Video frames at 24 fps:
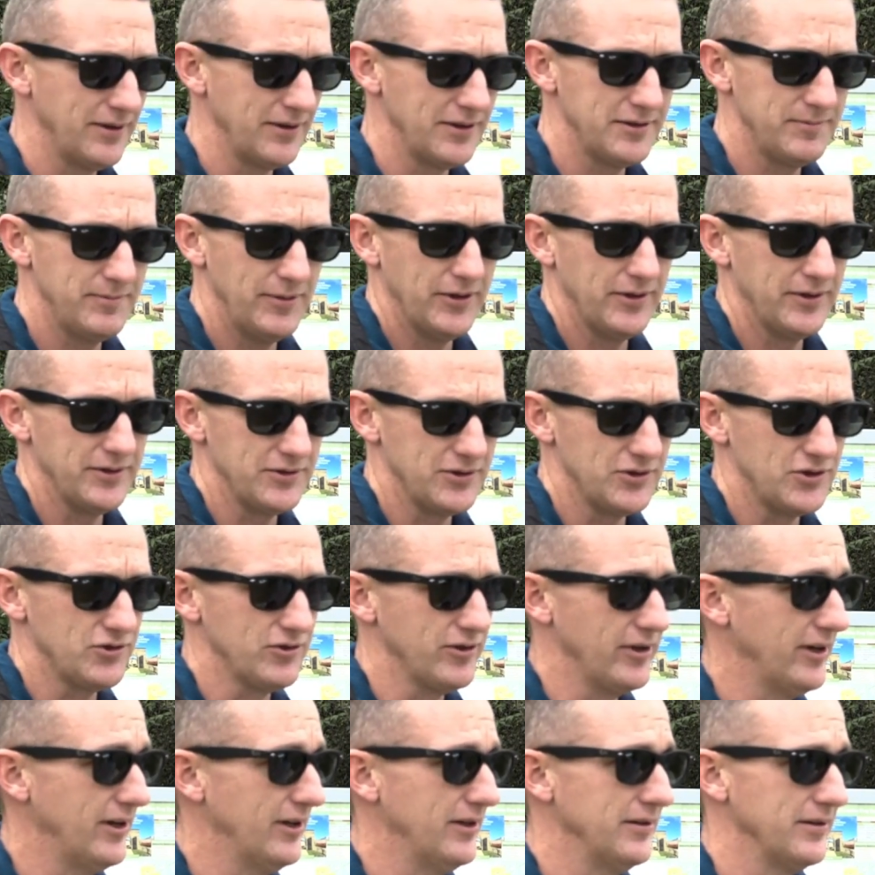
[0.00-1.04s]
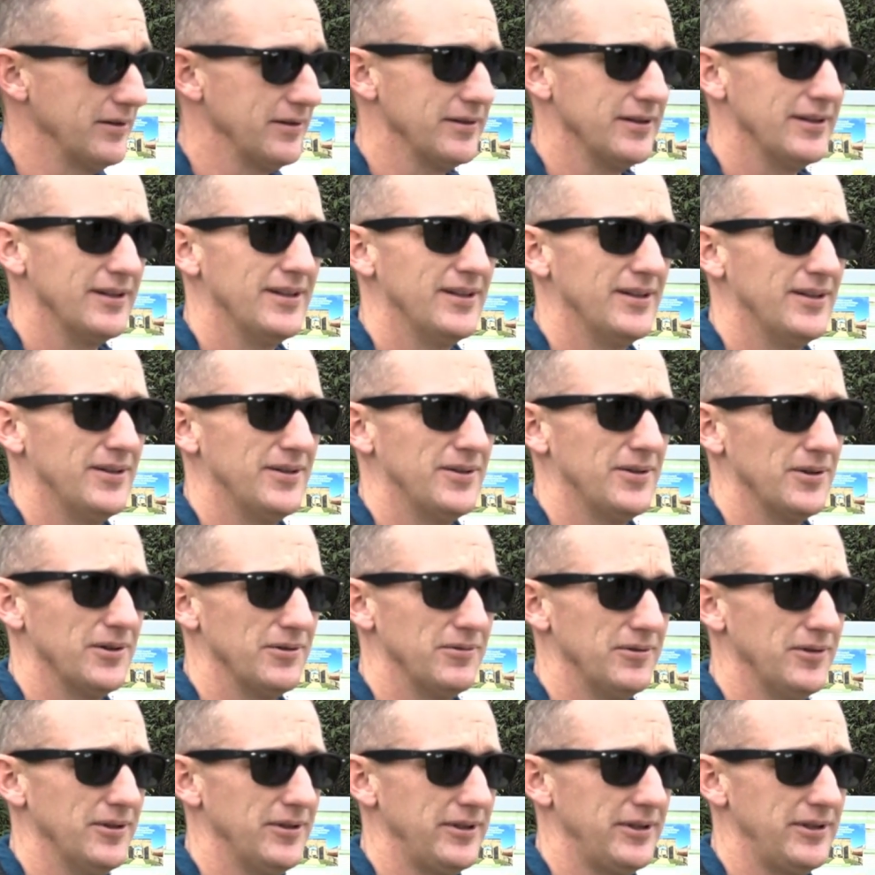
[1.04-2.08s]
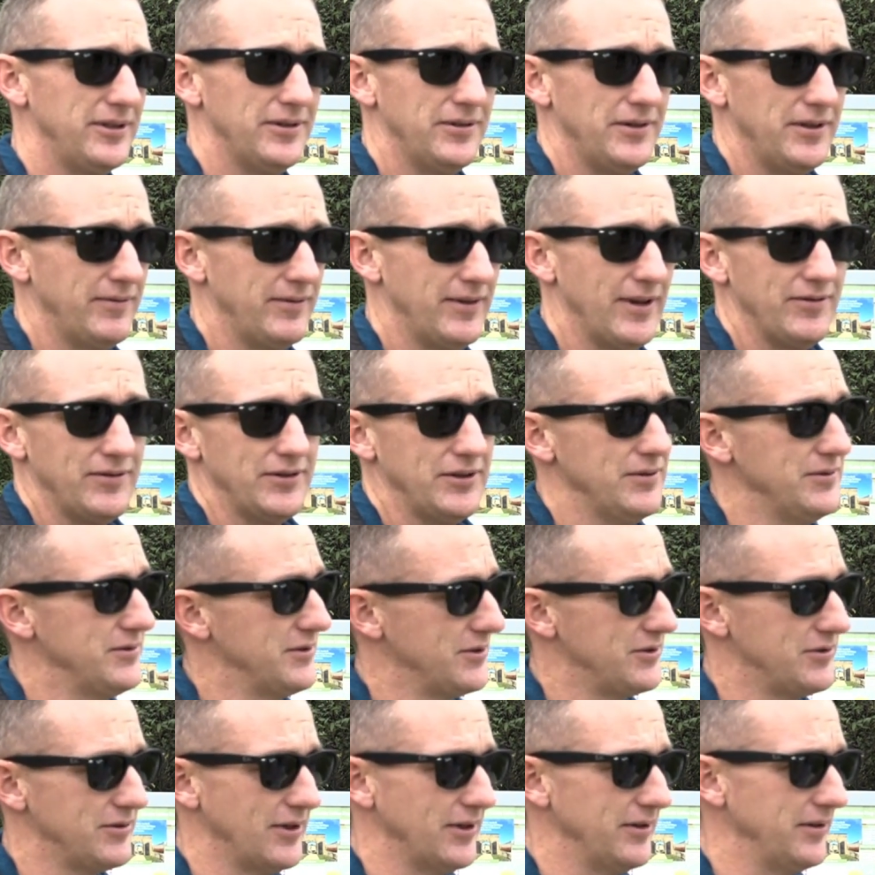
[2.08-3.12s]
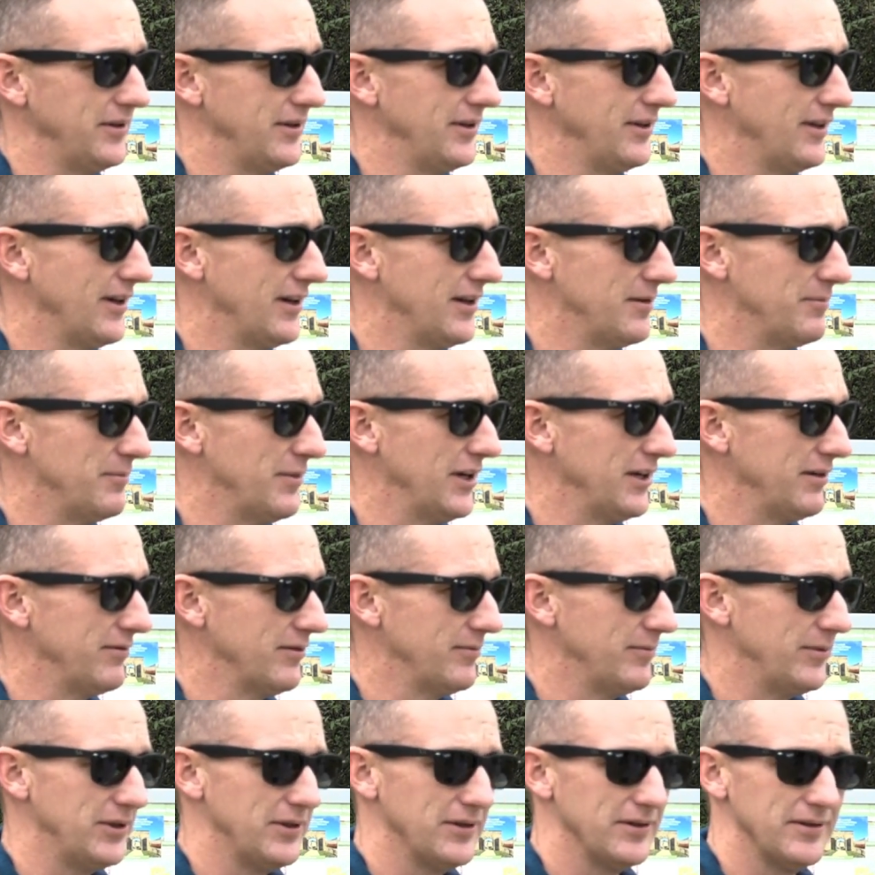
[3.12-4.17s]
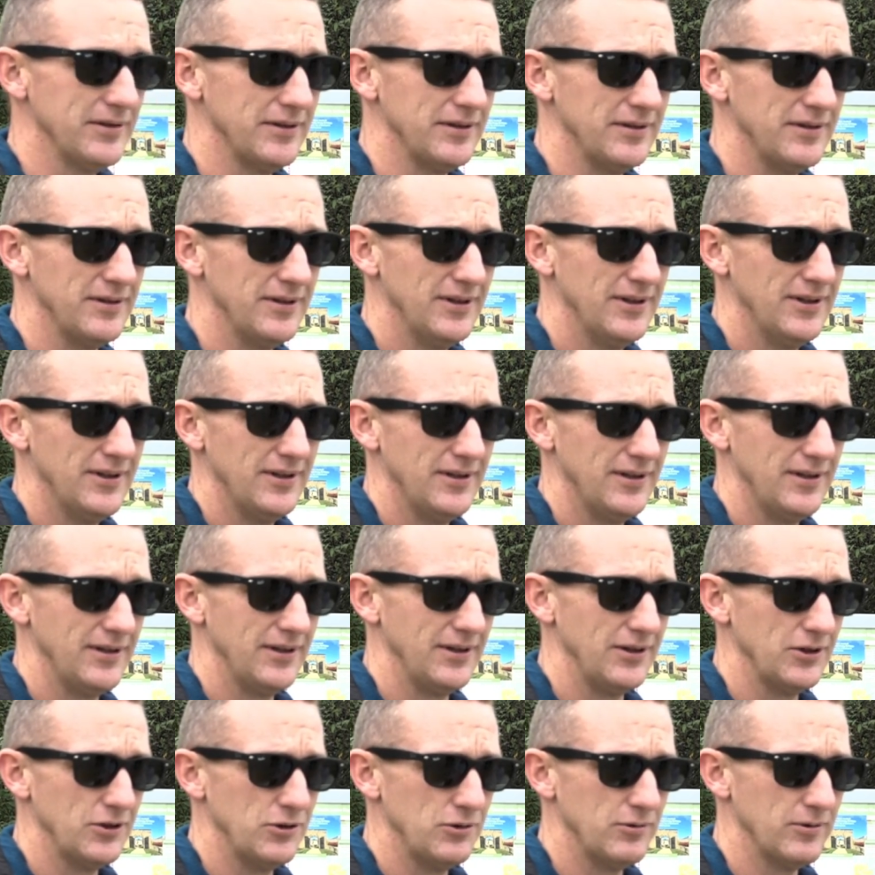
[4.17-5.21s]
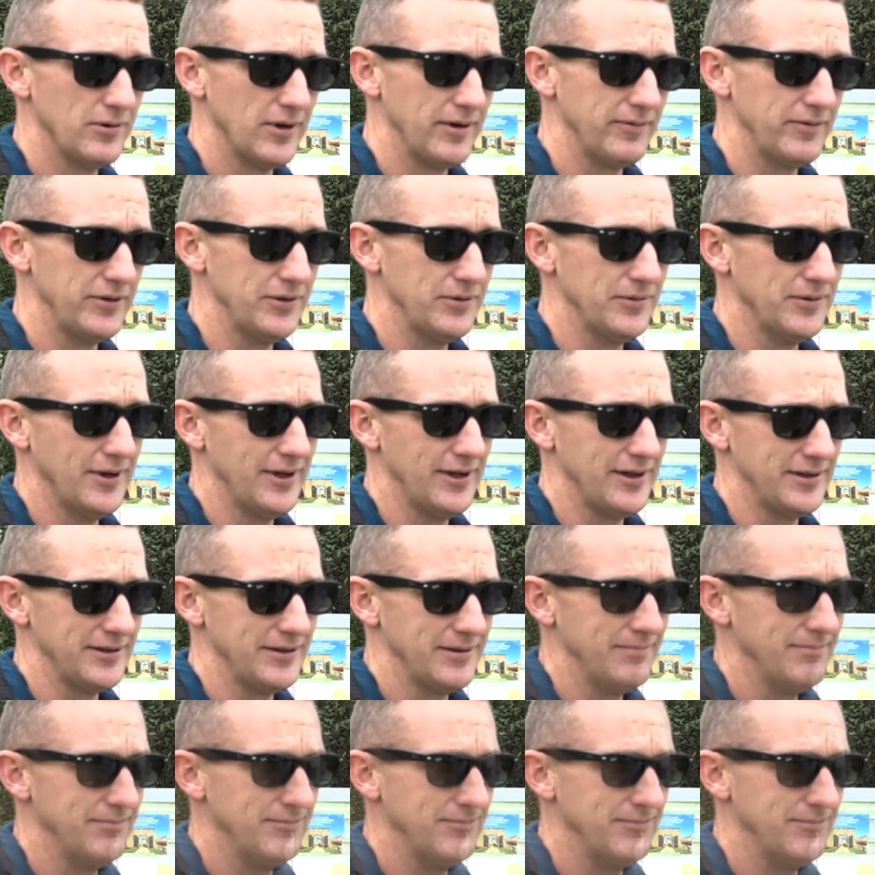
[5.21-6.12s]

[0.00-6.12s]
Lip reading: and experience a trail, or really you don't even have to use the trail. You can kind of bike from here and go wherever you want.